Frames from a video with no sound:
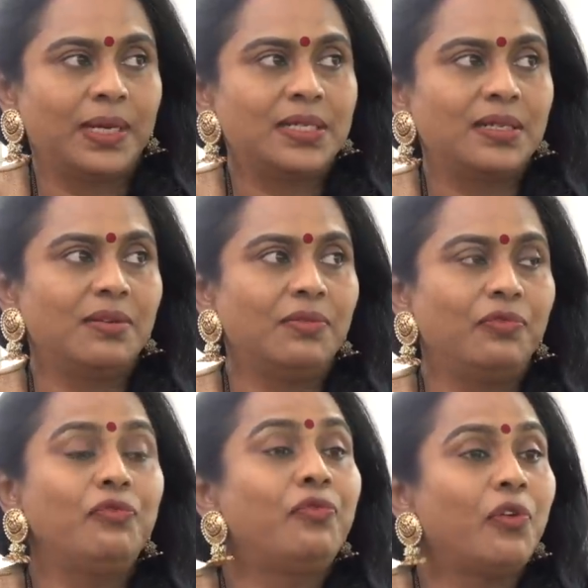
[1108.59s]
but
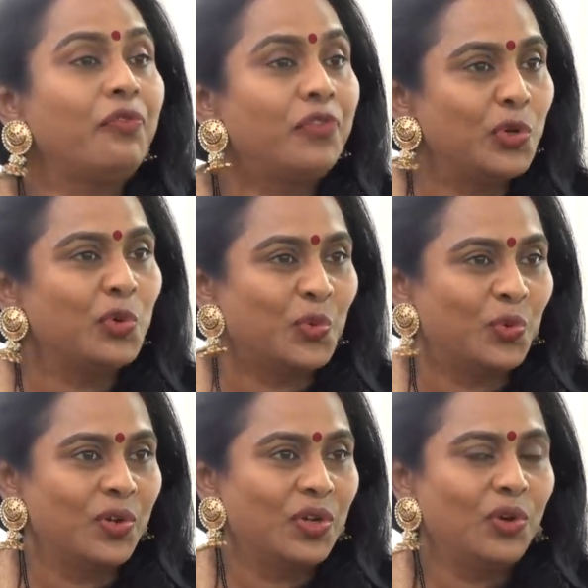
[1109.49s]
for few
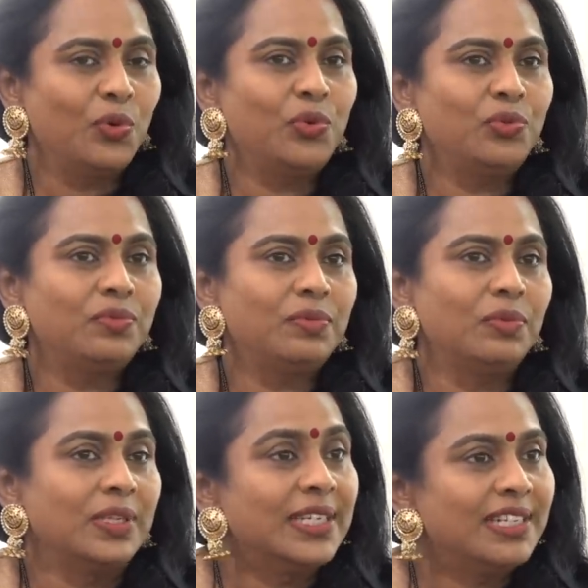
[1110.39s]
who
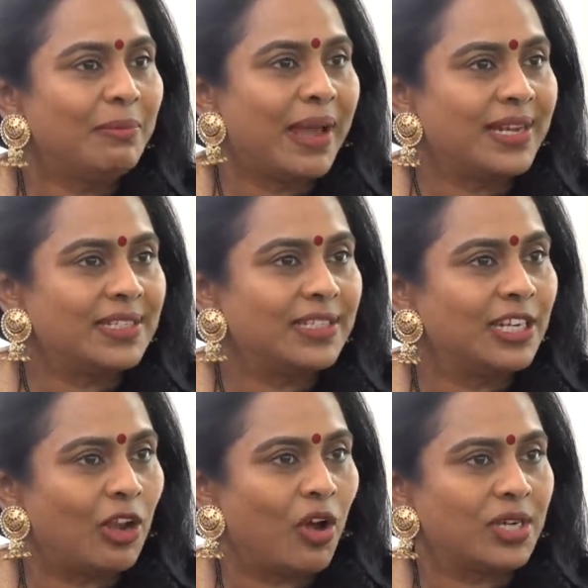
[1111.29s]
really matter a
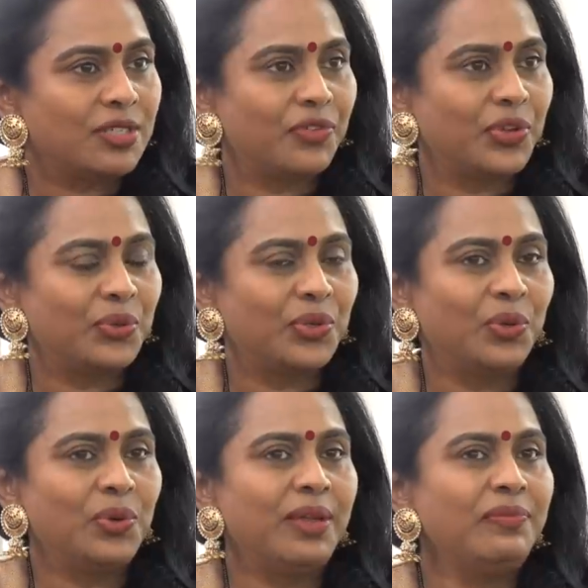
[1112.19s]
lot for you, you
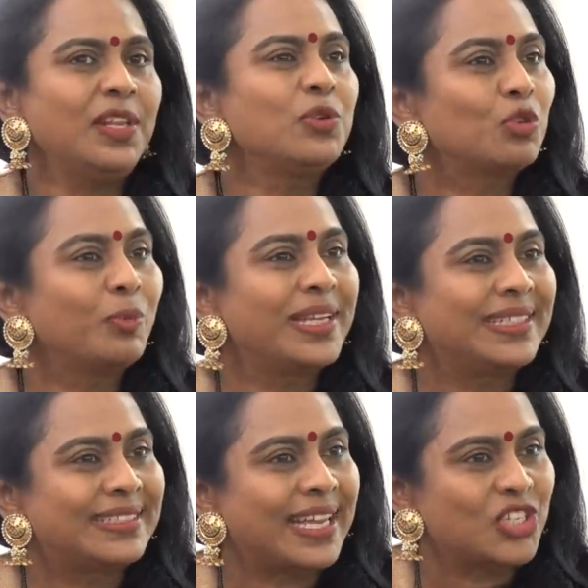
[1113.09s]
know, I feel you should it's be
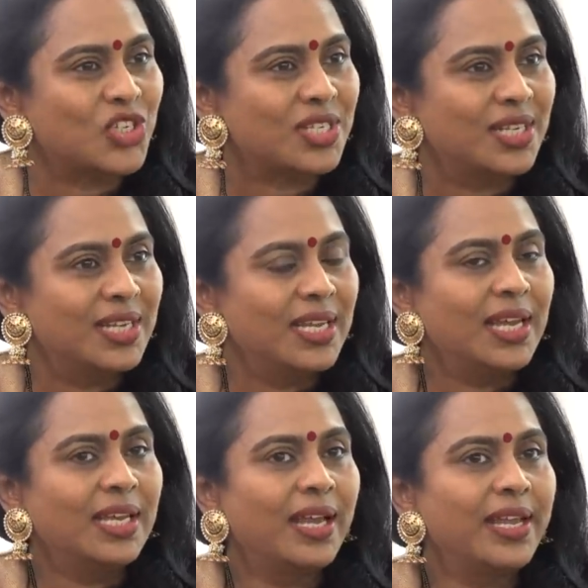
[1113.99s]
nice to take that time.
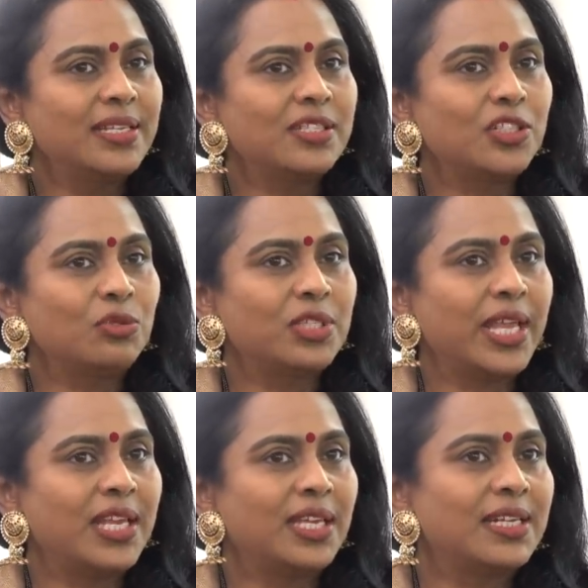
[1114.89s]
Nice to
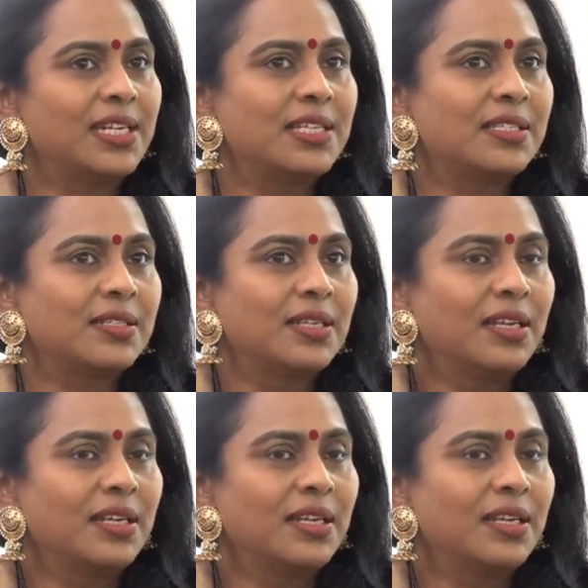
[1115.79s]
take at least,